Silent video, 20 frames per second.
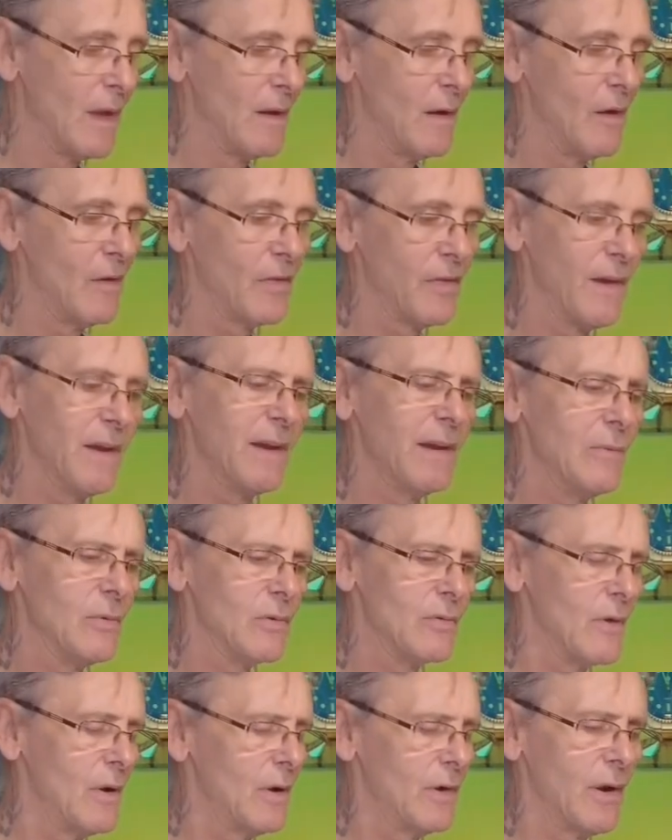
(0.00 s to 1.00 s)
I think he
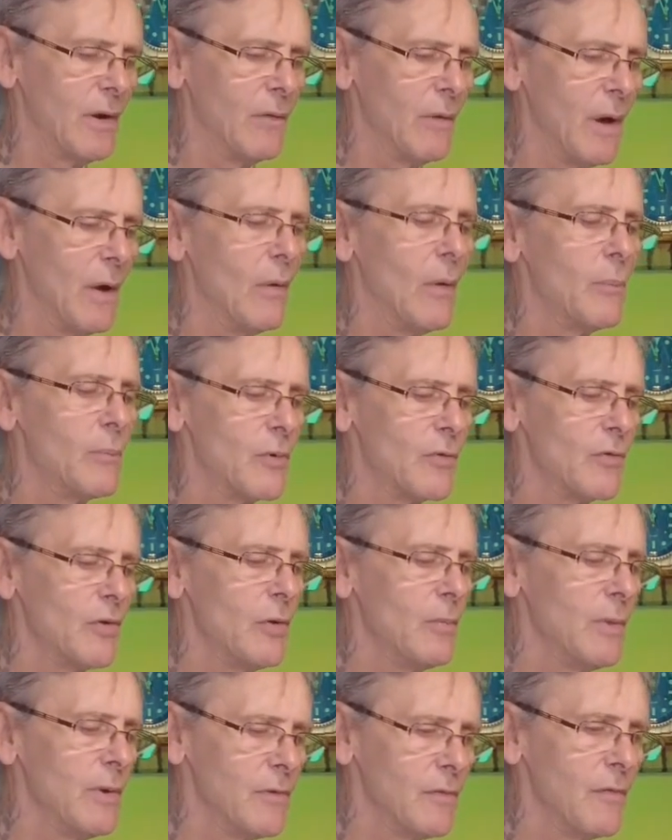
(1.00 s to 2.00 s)
was, I don't know, I
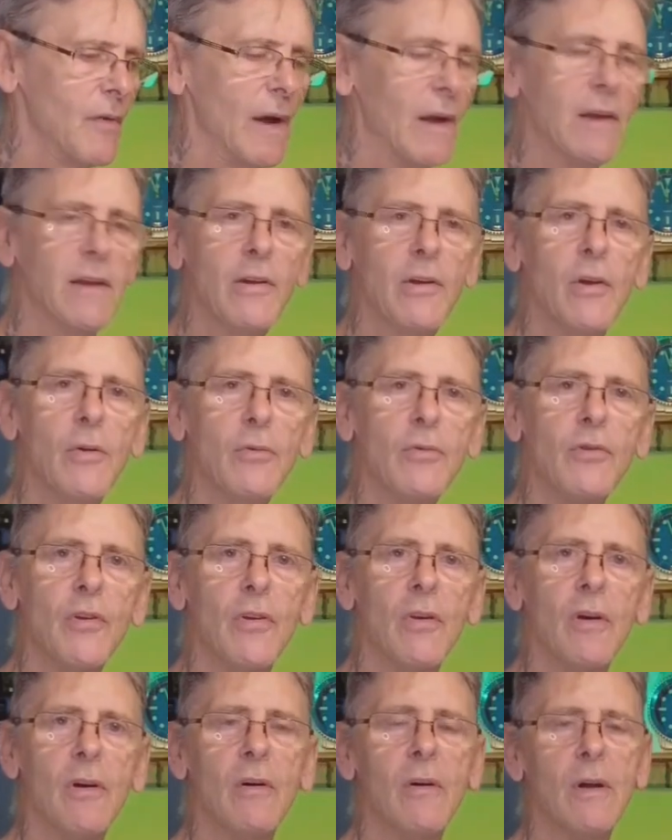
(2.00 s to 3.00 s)
presume he's fairly new
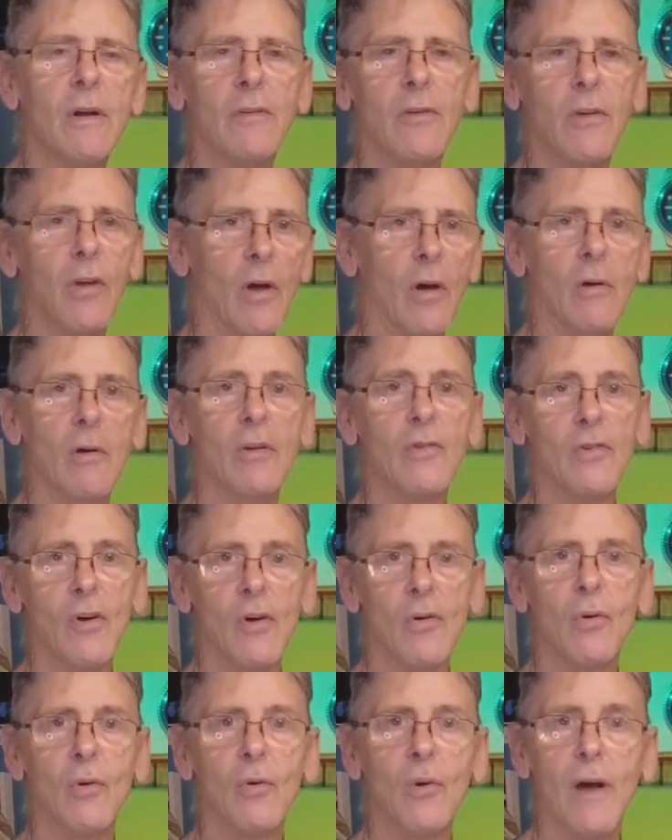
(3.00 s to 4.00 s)
to the as I
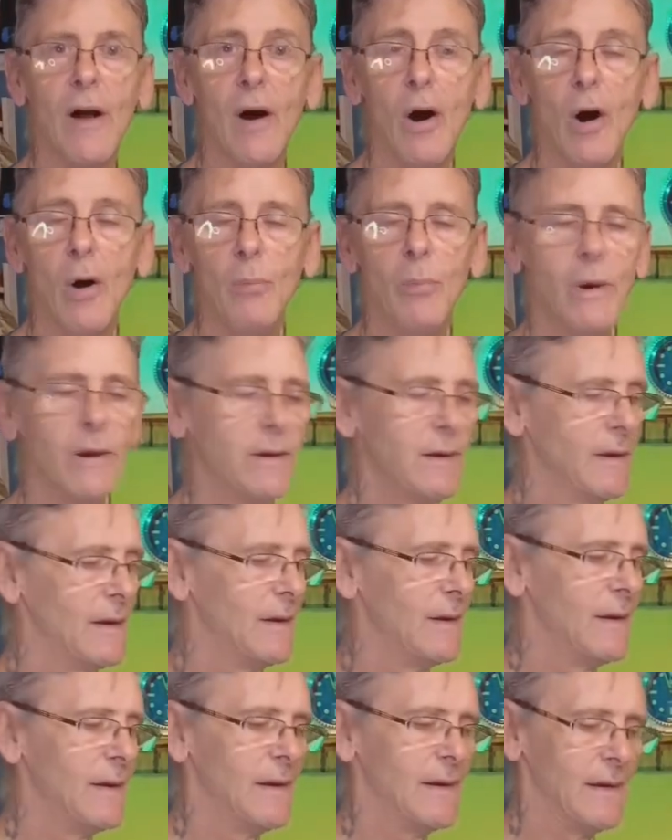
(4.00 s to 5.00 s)
call it, hobby.
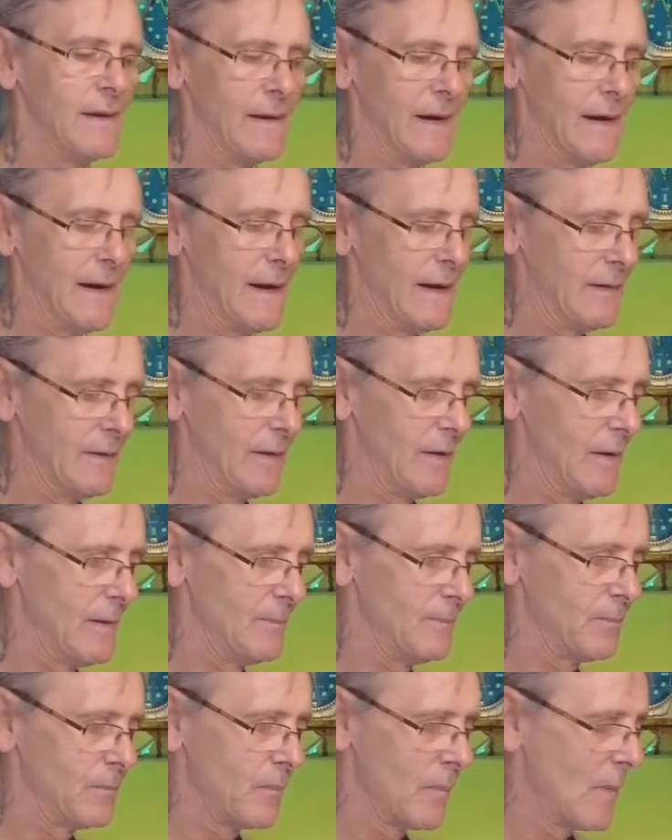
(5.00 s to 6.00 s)

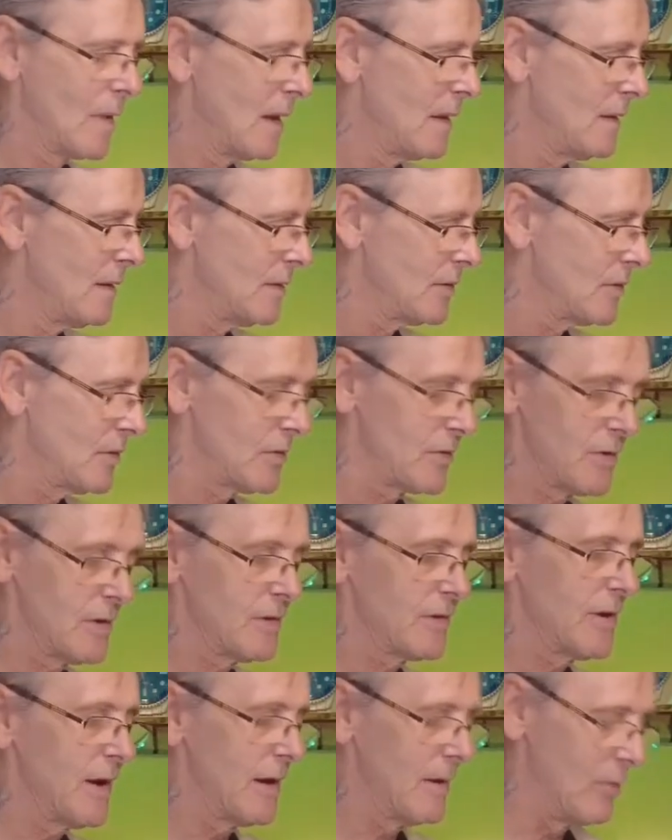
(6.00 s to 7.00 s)
And so I said,
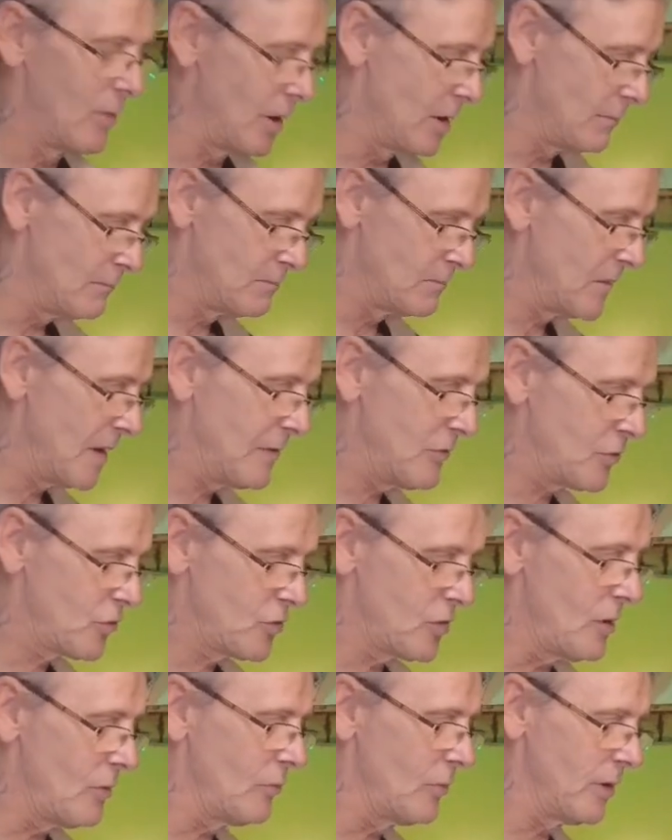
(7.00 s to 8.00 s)
I'll tell you what, have a
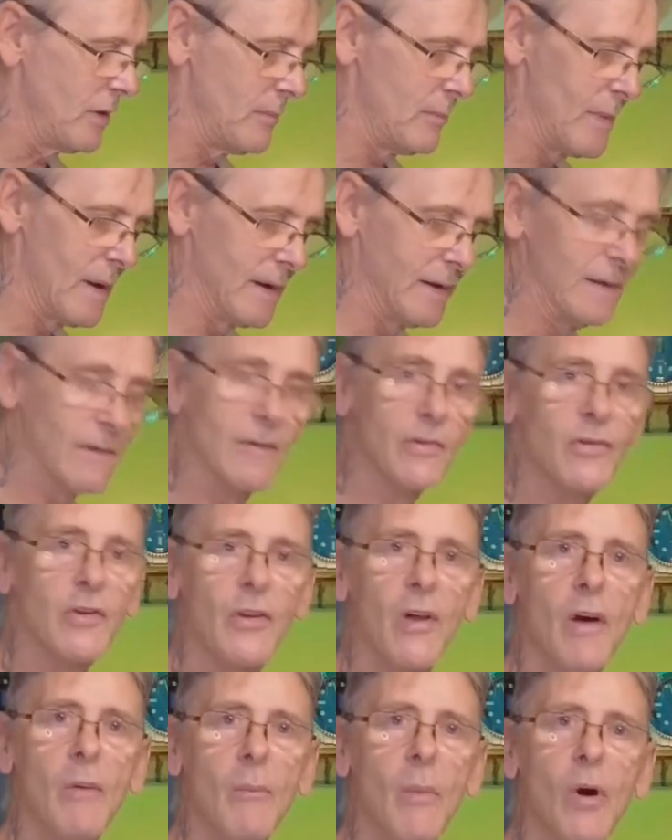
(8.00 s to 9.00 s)
shot with it, mate, because I
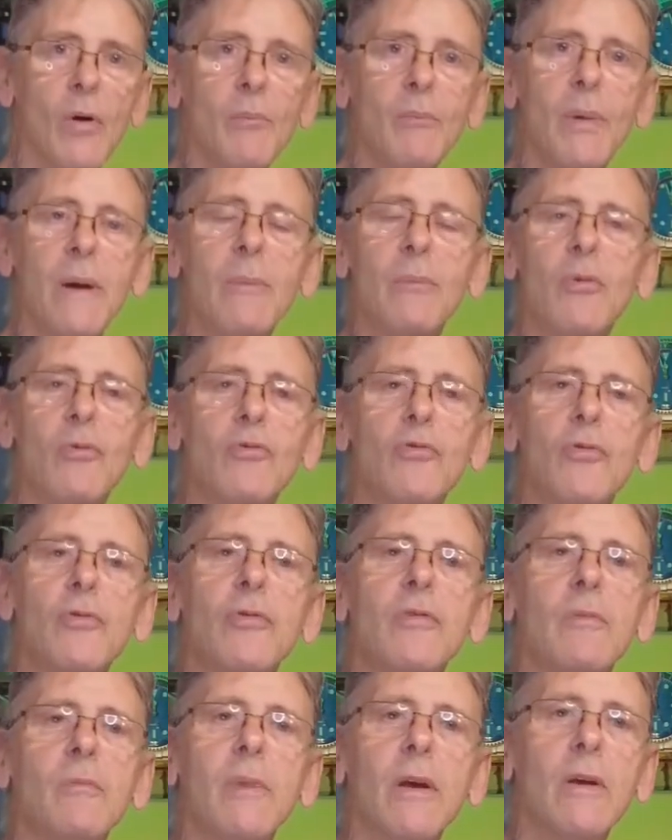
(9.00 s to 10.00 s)
don't mind people
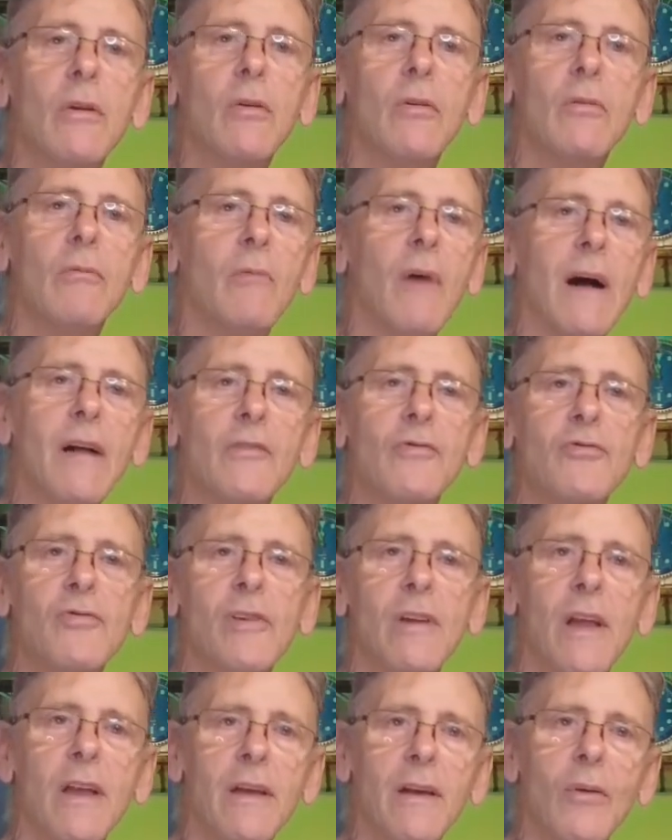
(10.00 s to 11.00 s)
shooting me gun,
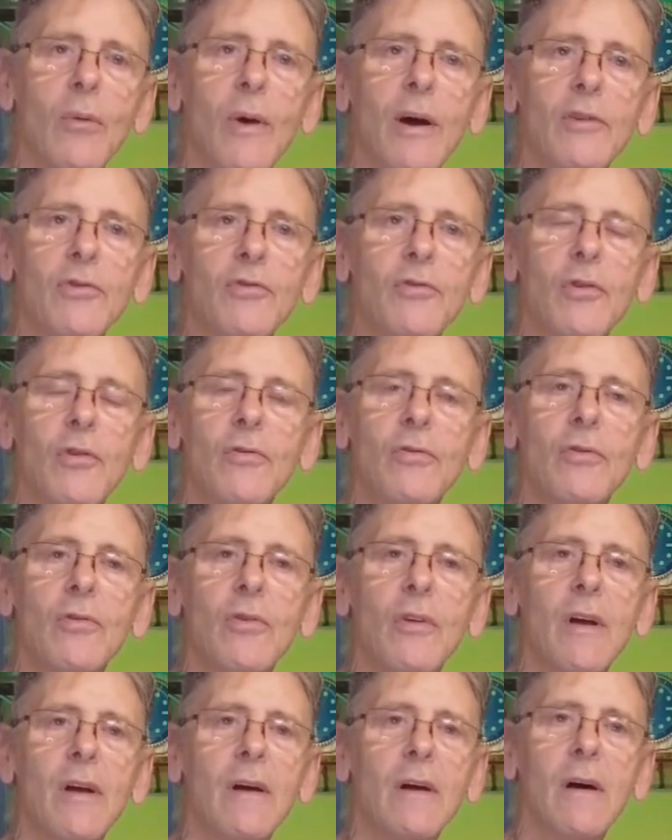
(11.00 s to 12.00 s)
answering any questions,
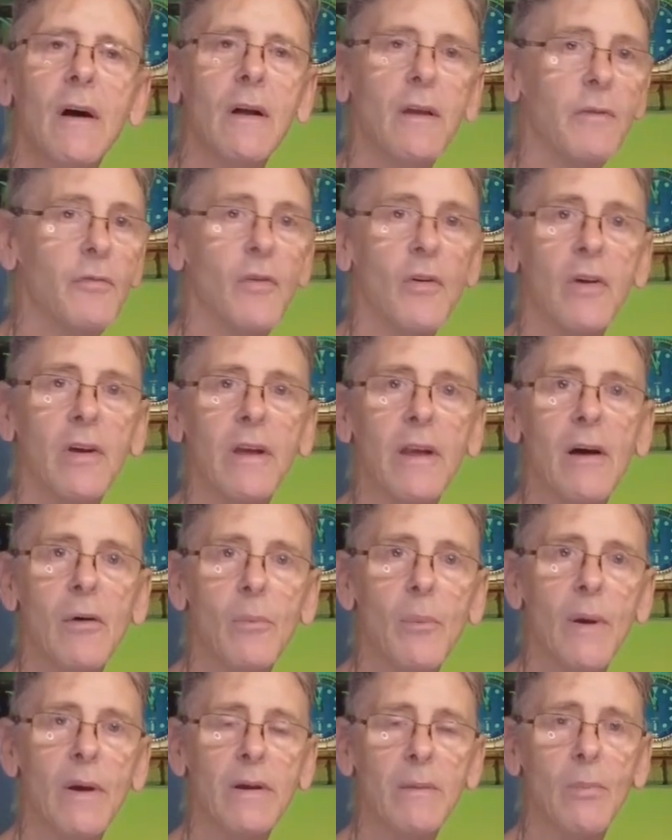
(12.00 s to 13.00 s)
and if I can
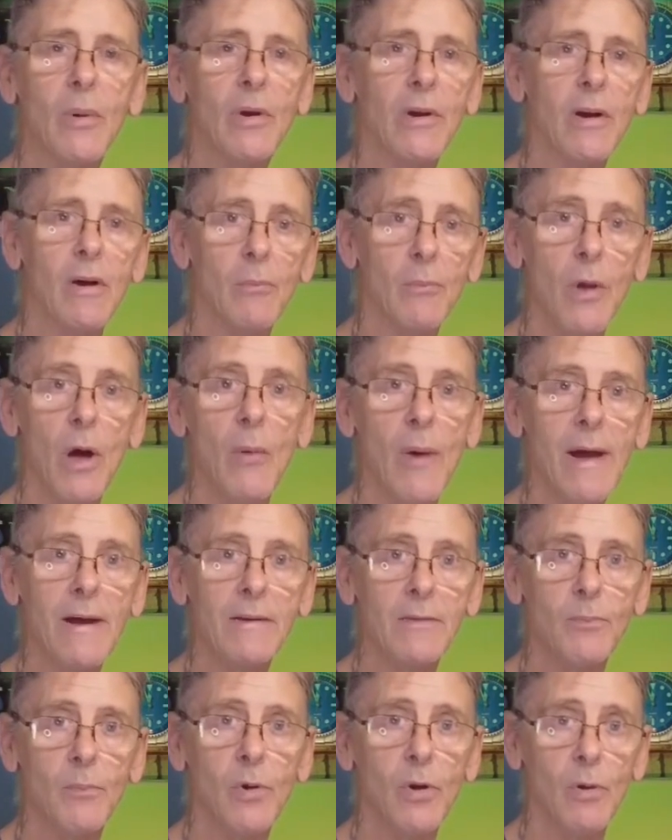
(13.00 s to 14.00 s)
help anybody, I'm no
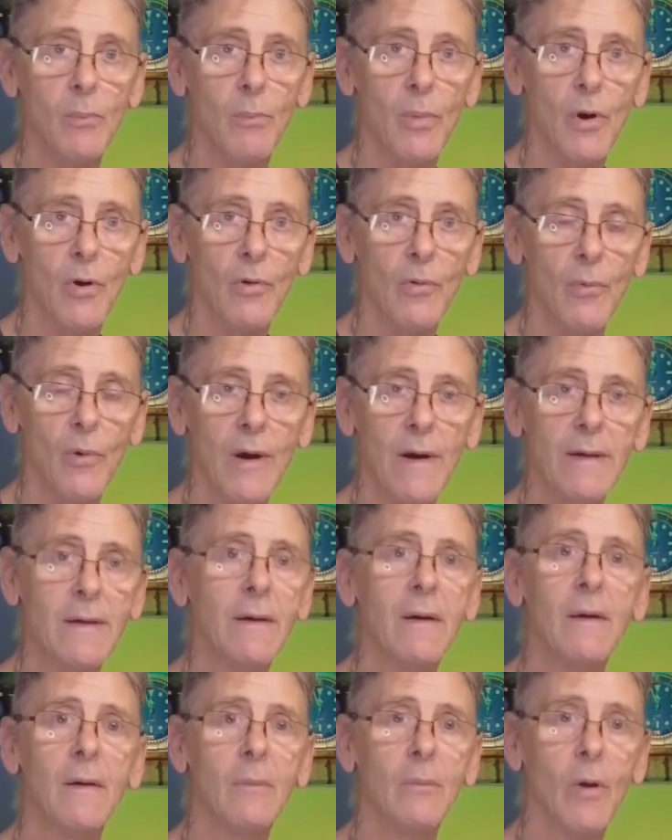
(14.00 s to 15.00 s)
expert, by the way,
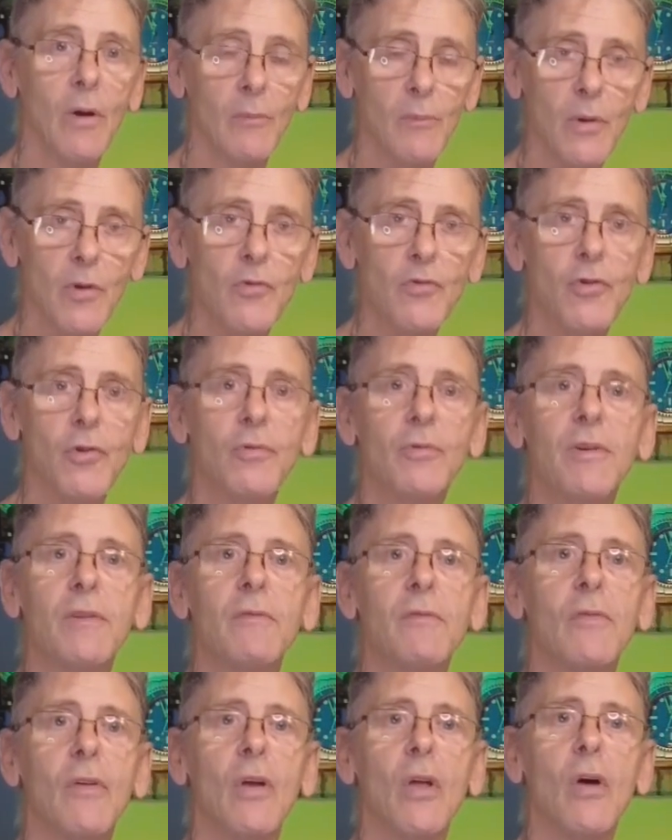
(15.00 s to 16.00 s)
but I've been shooting
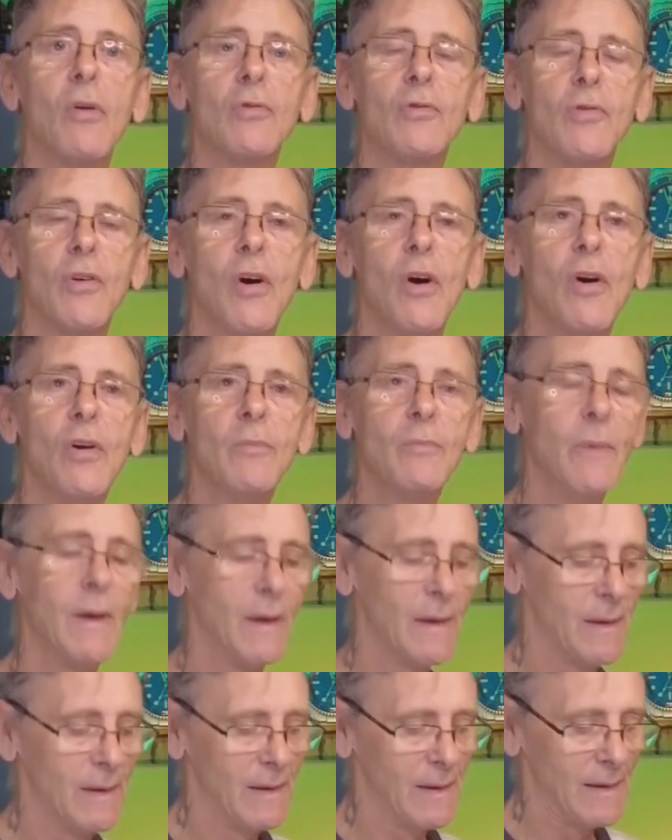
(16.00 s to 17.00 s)
for a long time,
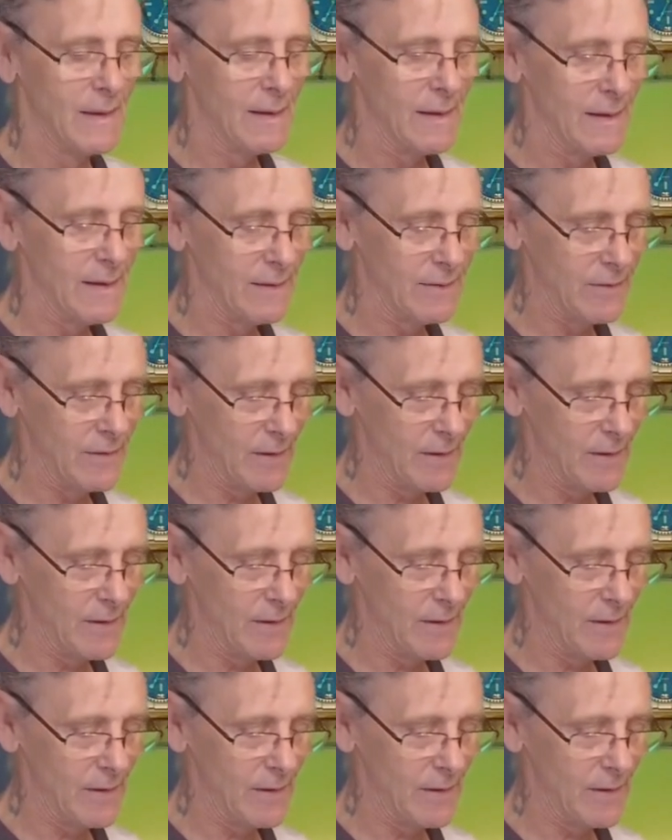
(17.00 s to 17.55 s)
and